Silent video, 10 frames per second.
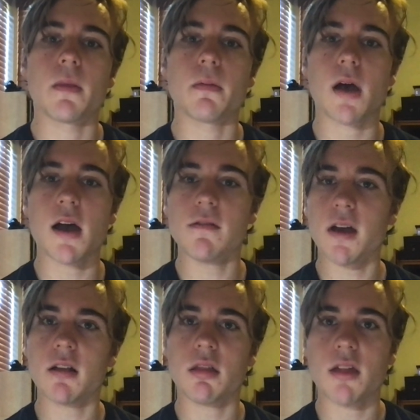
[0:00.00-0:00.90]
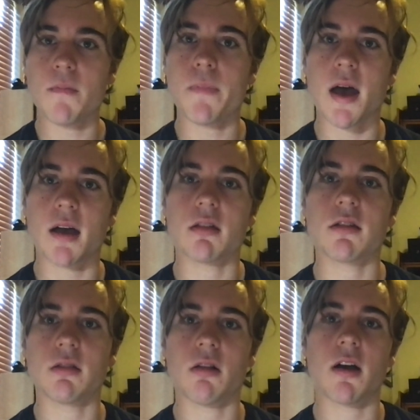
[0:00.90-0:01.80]
I've had setbacks
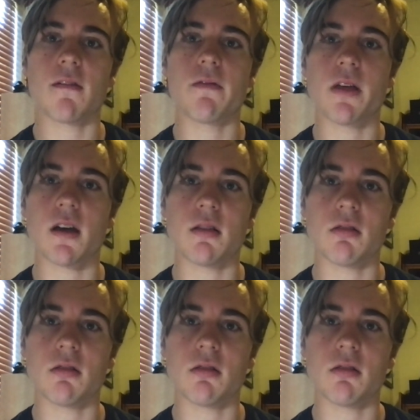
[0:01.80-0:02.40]
in life that